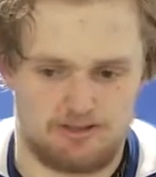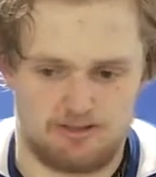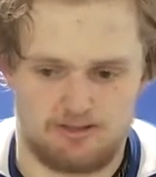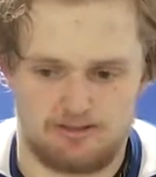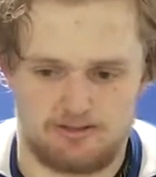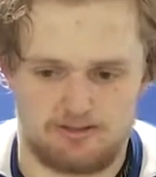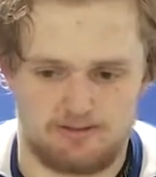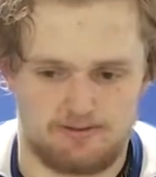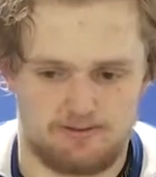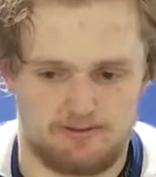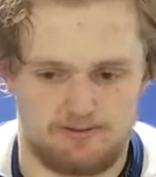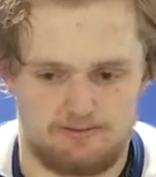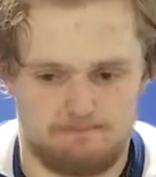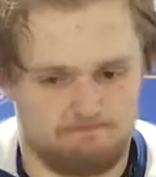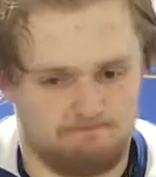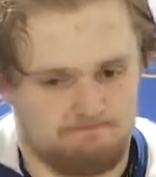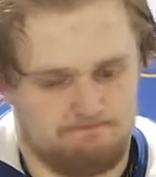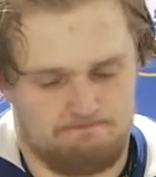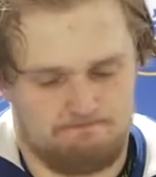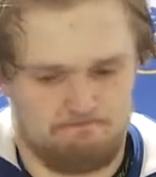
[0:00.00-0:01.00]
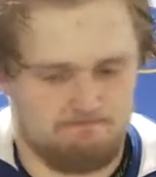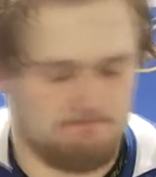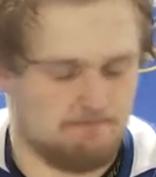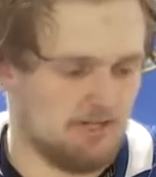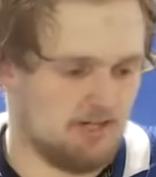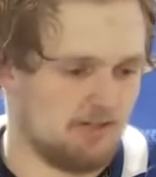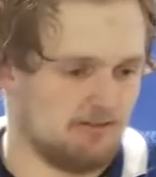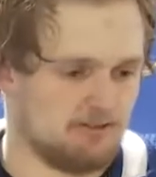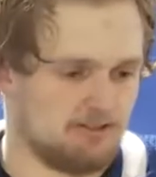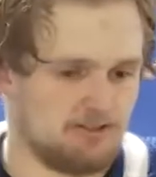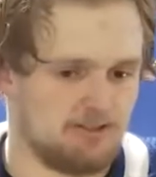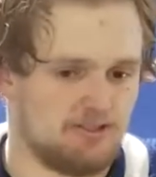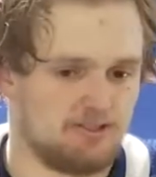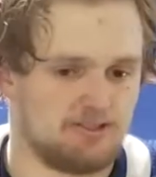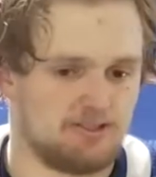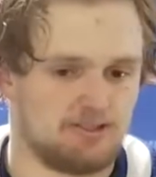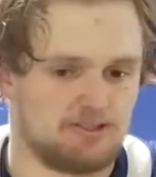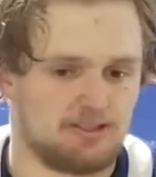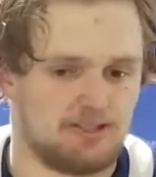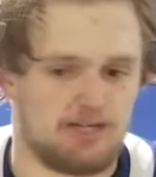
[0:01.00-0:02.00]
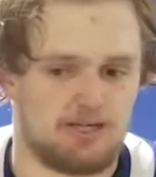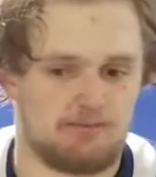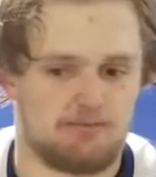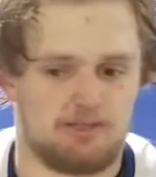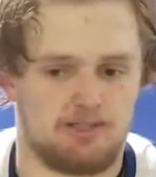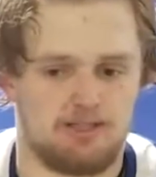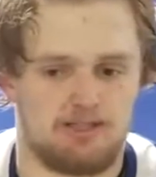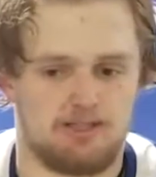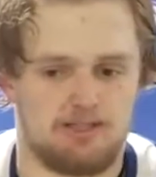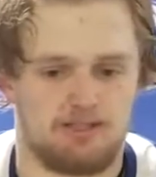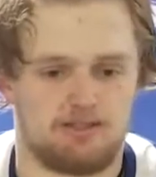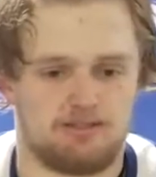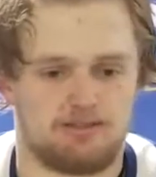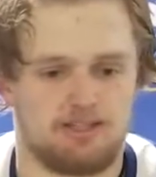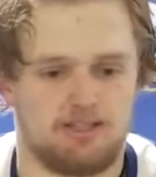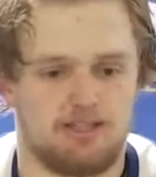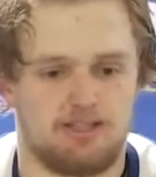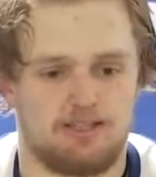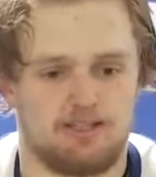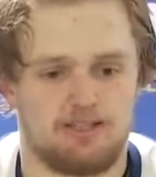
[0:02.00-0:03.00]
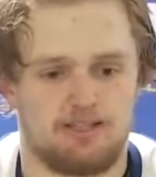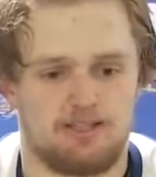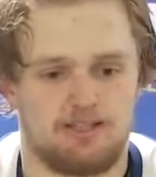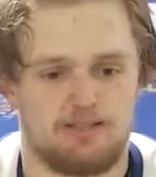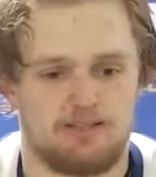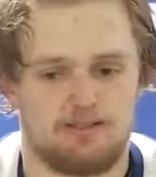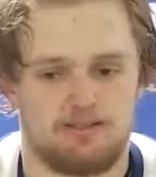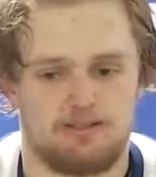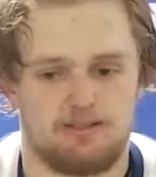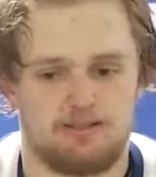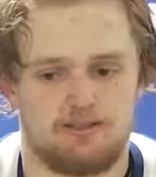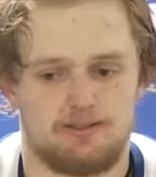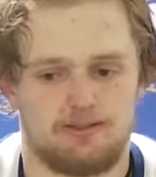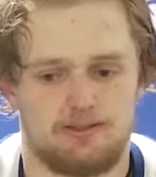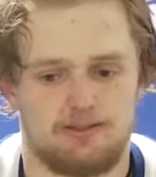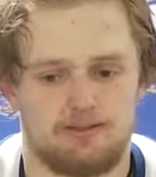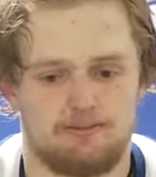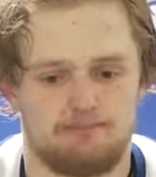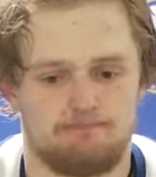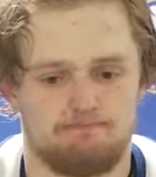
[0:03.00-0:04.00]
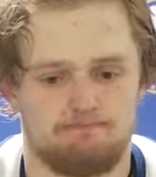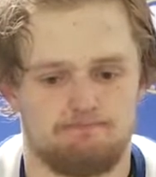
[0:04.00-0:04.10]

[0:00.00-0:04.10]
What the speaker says: And obviously these things happen. I understand that. And I